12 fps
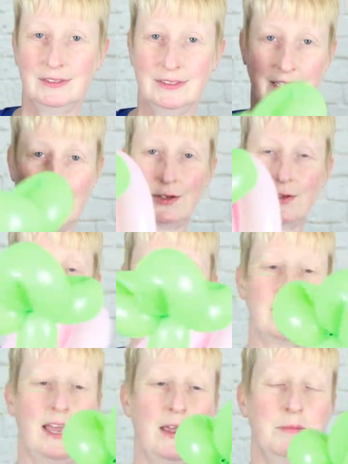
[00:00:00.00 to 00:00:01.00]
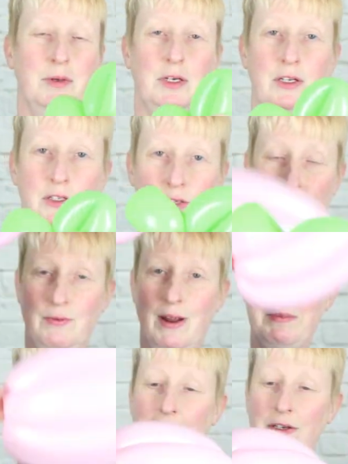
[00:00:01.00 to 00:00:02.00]
and take your stem and just
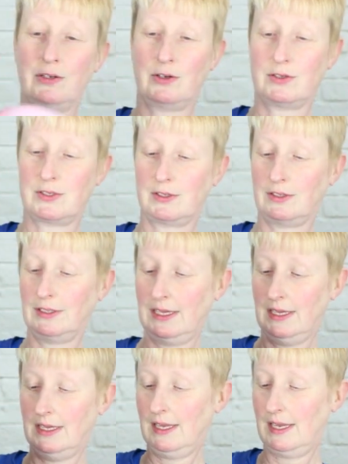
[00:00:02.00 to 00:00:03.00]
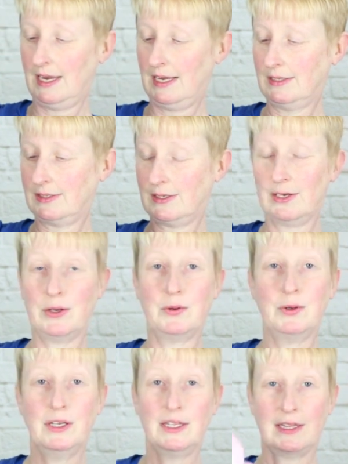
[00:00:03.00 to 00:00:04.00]
wrap that nozzle
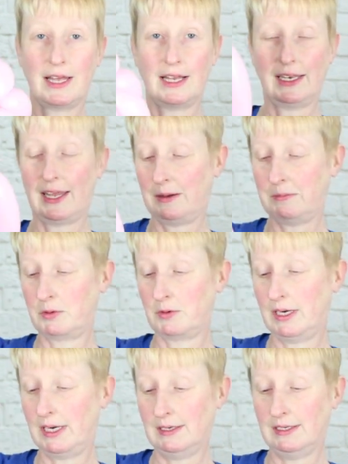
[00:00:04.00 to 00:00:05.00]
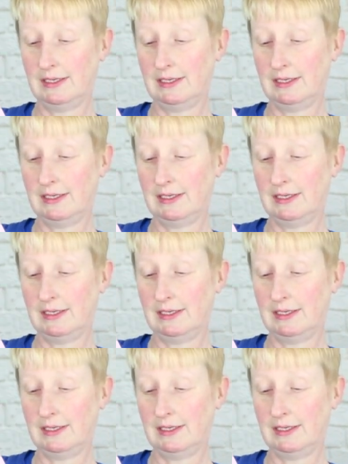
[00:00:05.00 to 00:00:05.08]
into that lime green